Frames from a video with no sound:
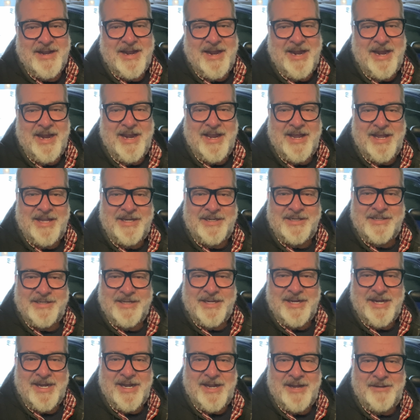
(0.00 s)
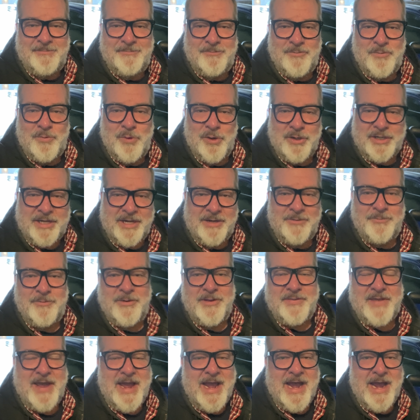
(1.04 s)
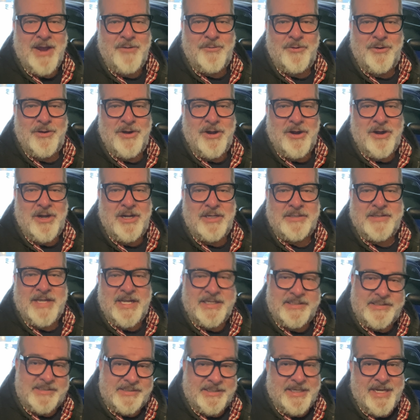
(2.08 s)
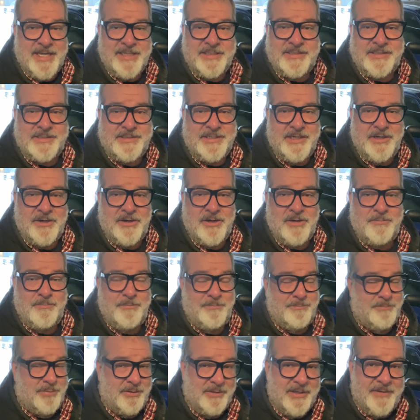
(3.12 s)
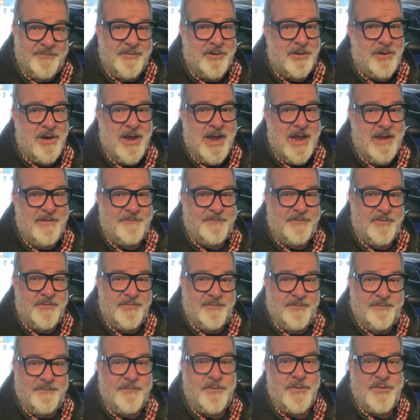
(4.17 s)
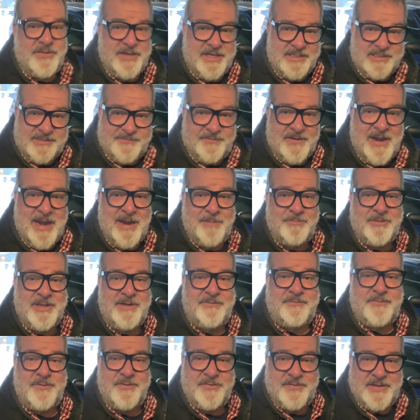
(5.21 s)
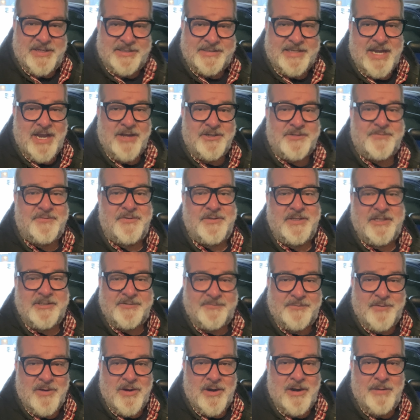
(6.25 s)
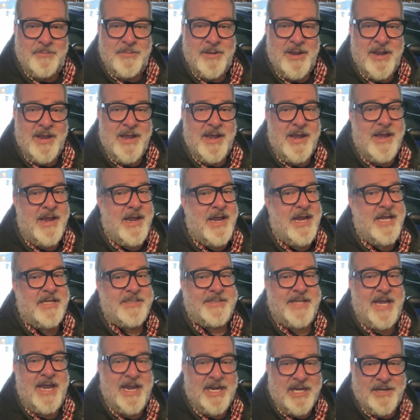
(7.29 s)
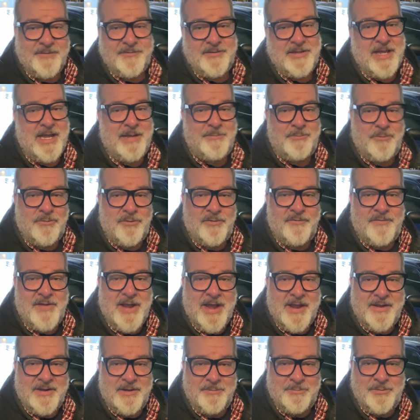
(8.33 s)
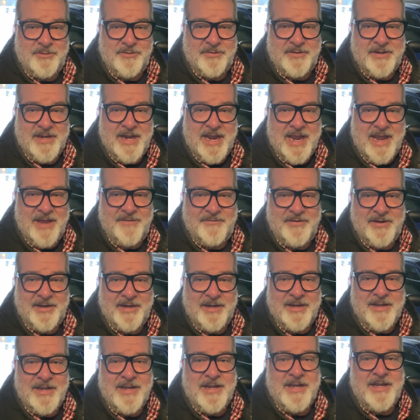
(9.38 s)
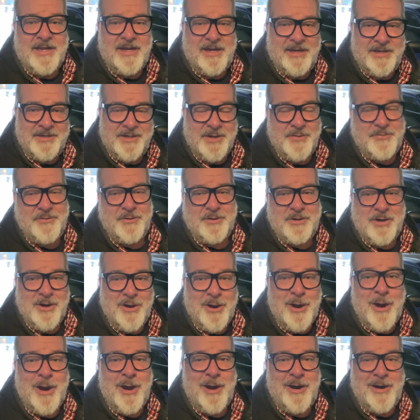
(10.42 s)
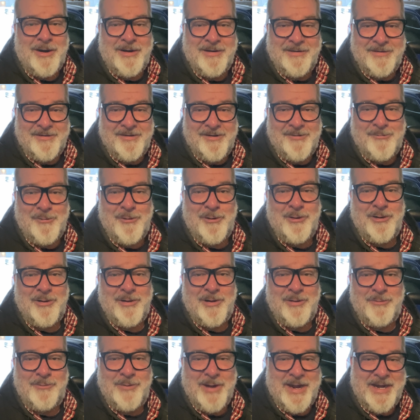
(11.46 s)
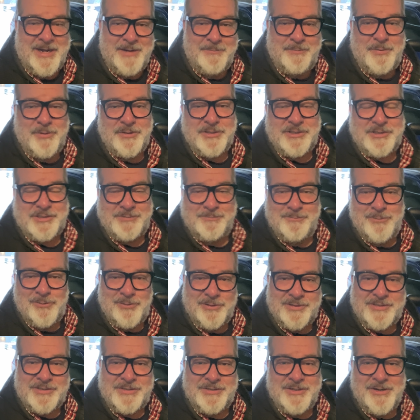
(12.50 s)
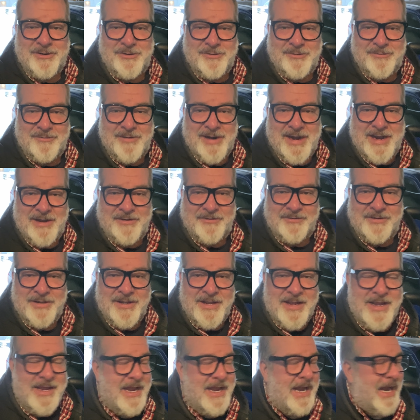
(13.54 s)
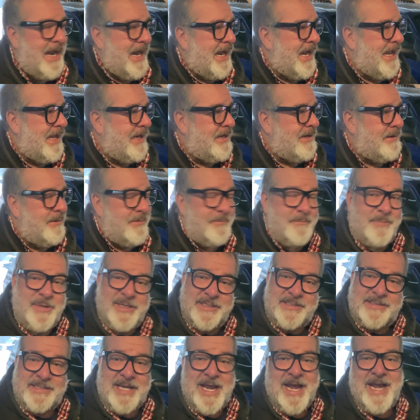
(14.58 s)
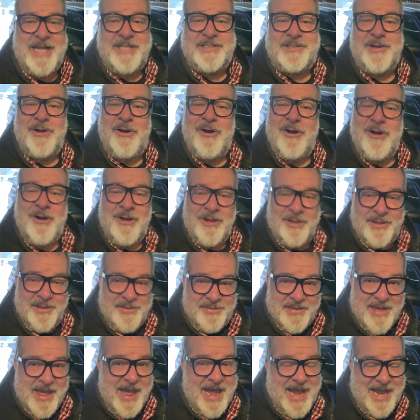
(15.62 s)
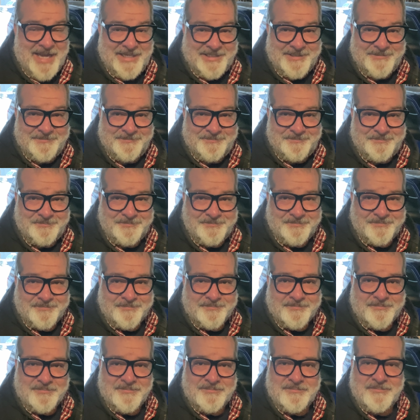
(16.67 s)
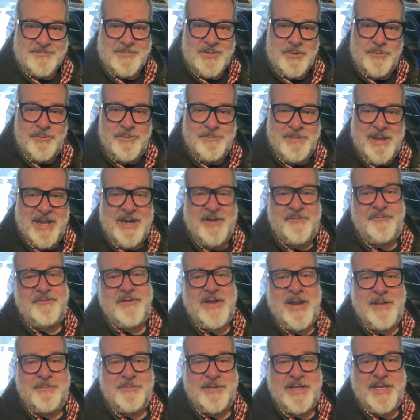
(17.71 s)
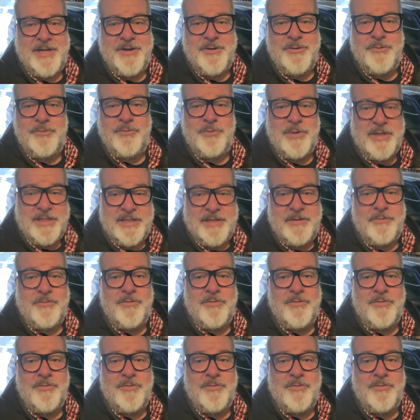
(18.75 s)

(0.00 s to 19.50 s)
and working with Howard on that skid steer, believe it or not, for this family, for this house, for this farm is a heck of a lot more valuable than having another car or a way to push more snow around. And besides all of that, we met a family who really,